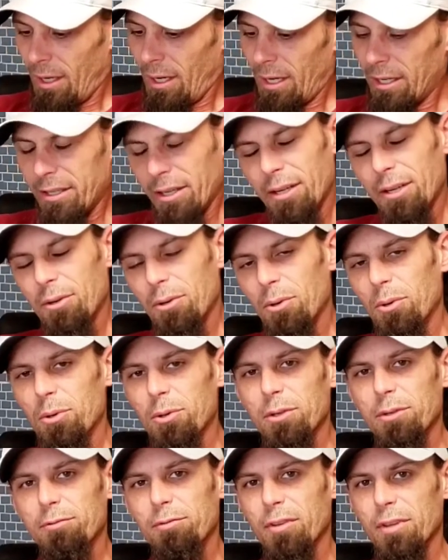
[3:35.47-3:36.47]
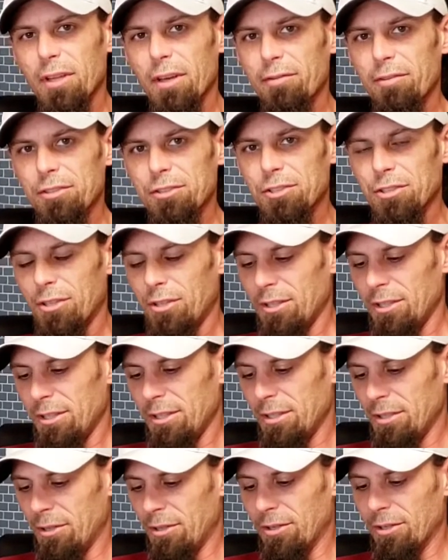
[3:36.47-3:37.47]
I got a hold of
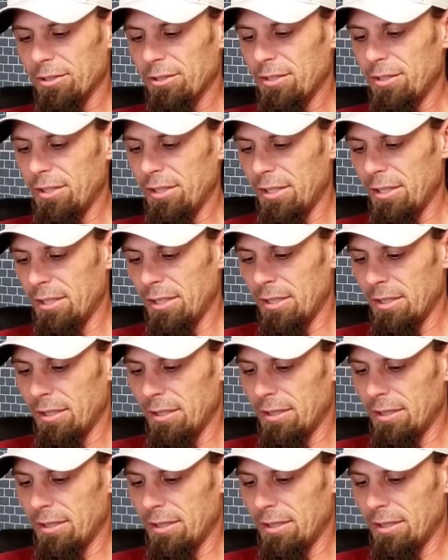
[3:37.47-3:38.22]
11Charlie RC.